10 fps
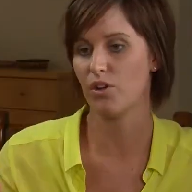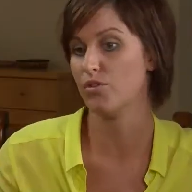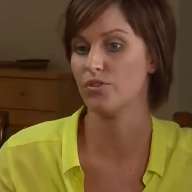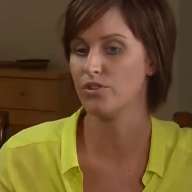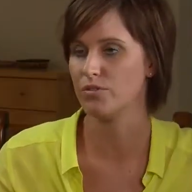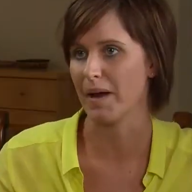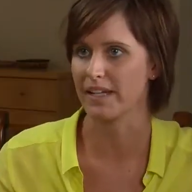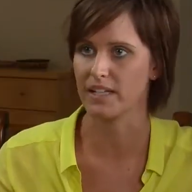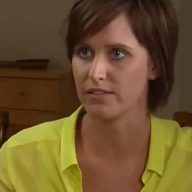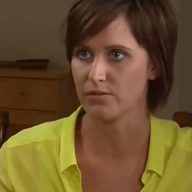who you're
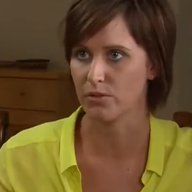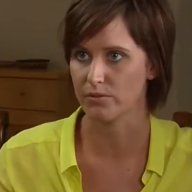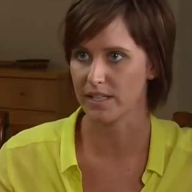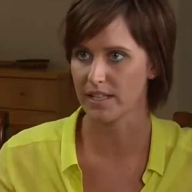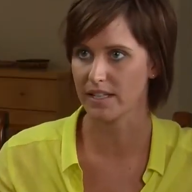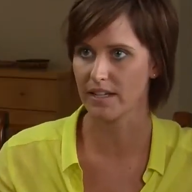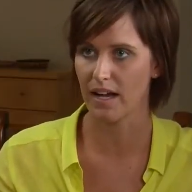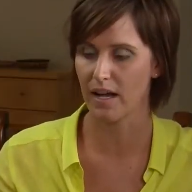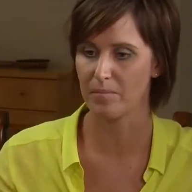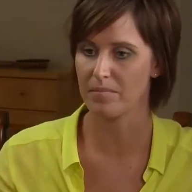making it for, really,
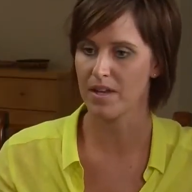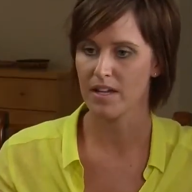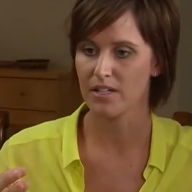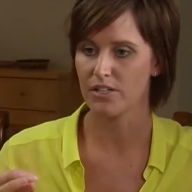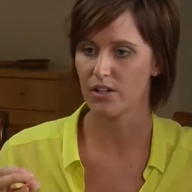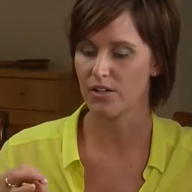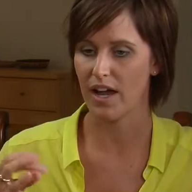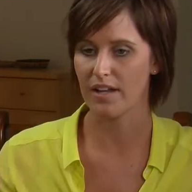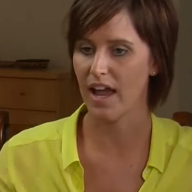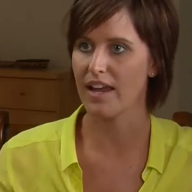you know,
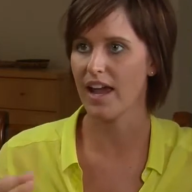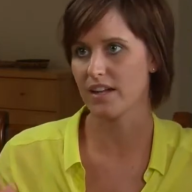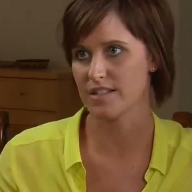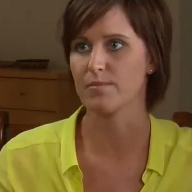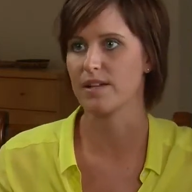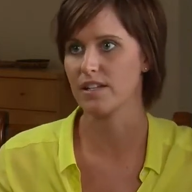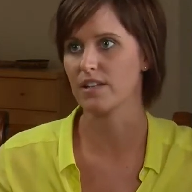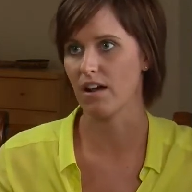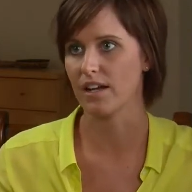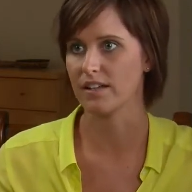and how sweet you
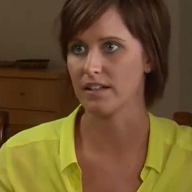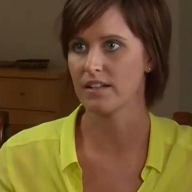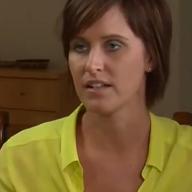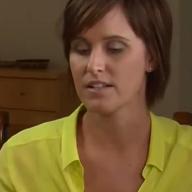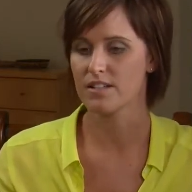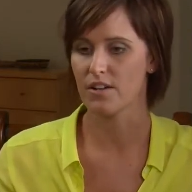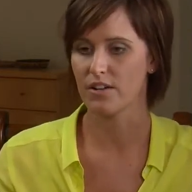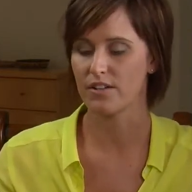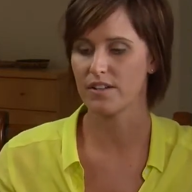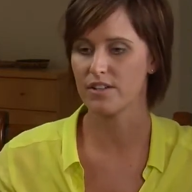like it.
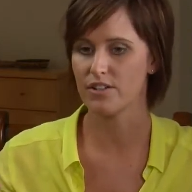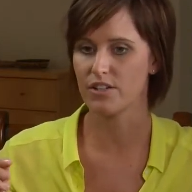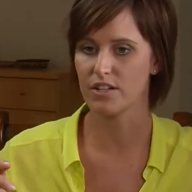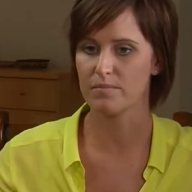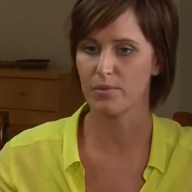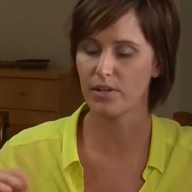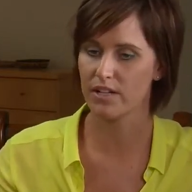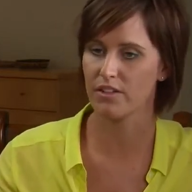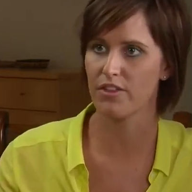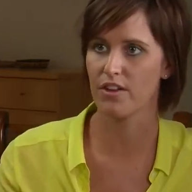So you can put in
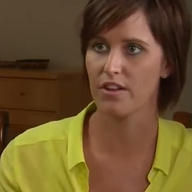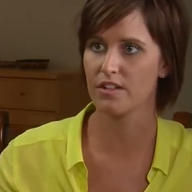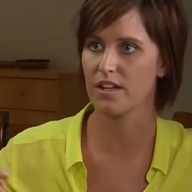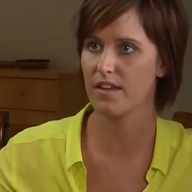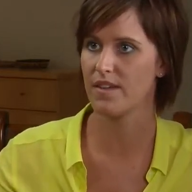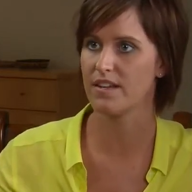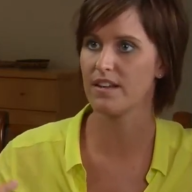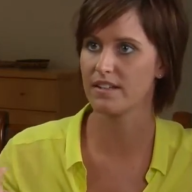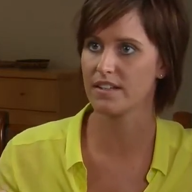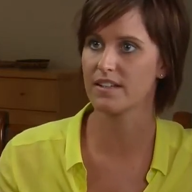1/3 and
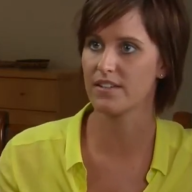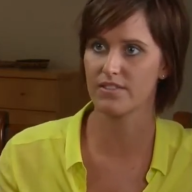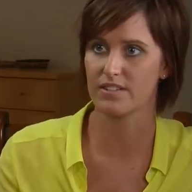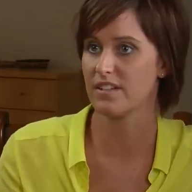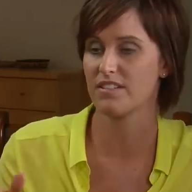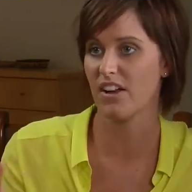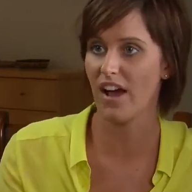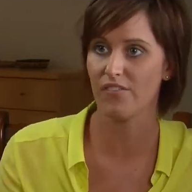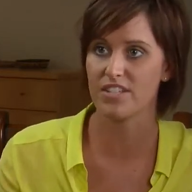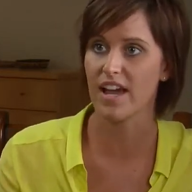then give it,
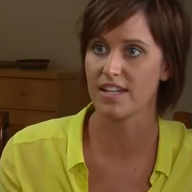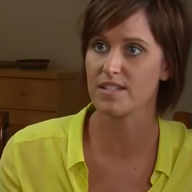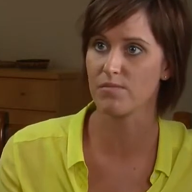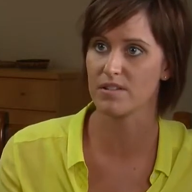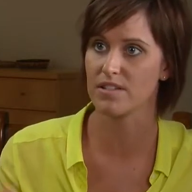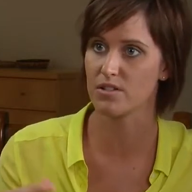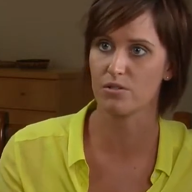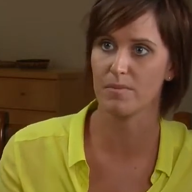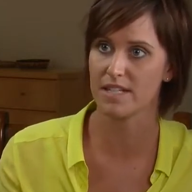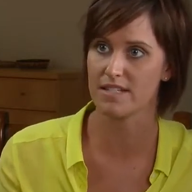have a taste once it's all
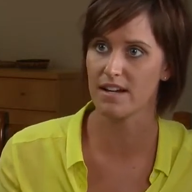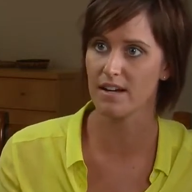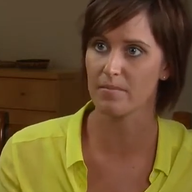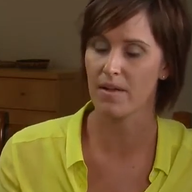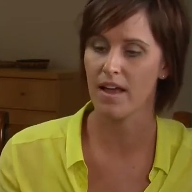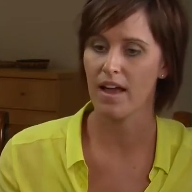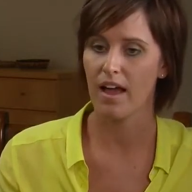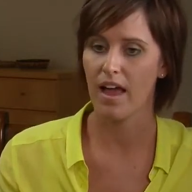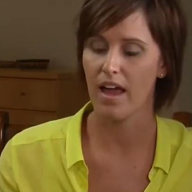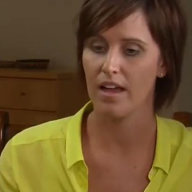mixed up.
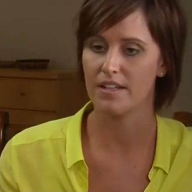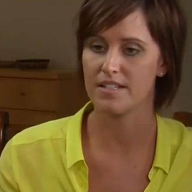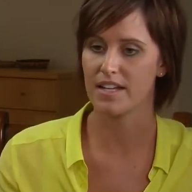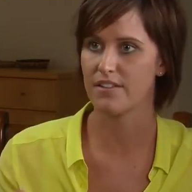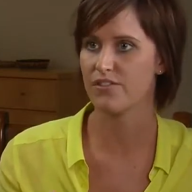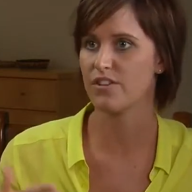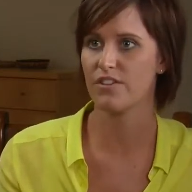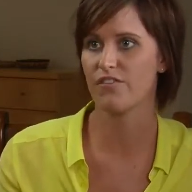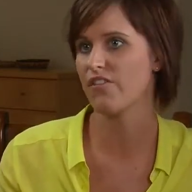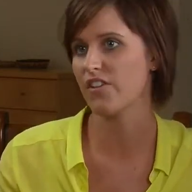And if you
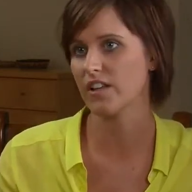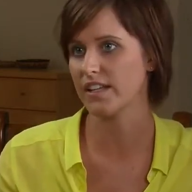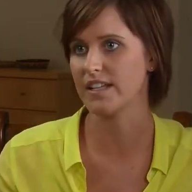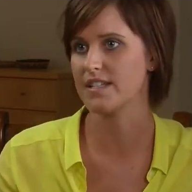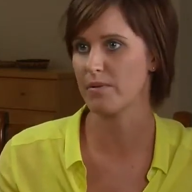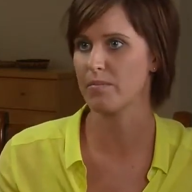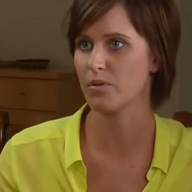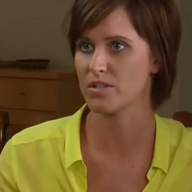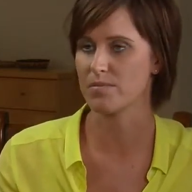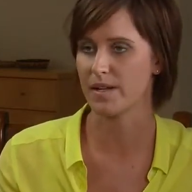feel it needs a bit
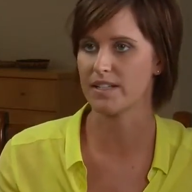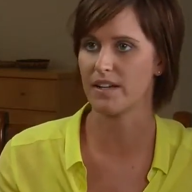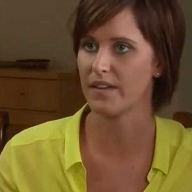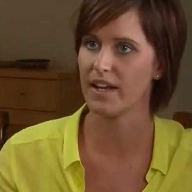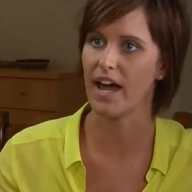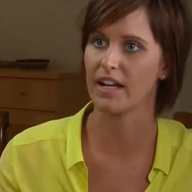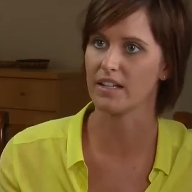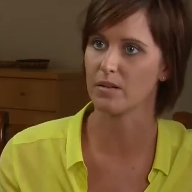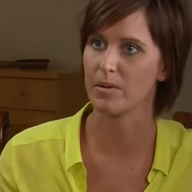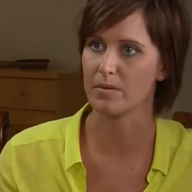more sweetener, then add a
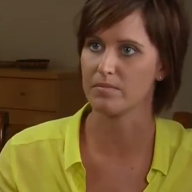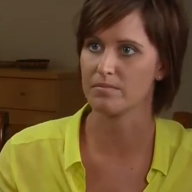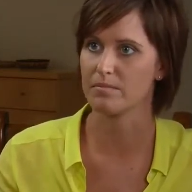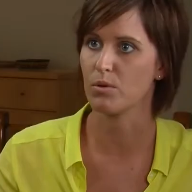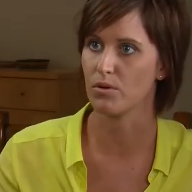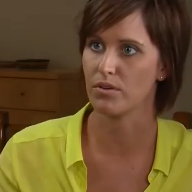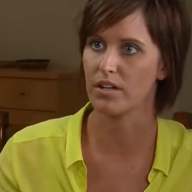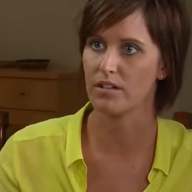little bit more in.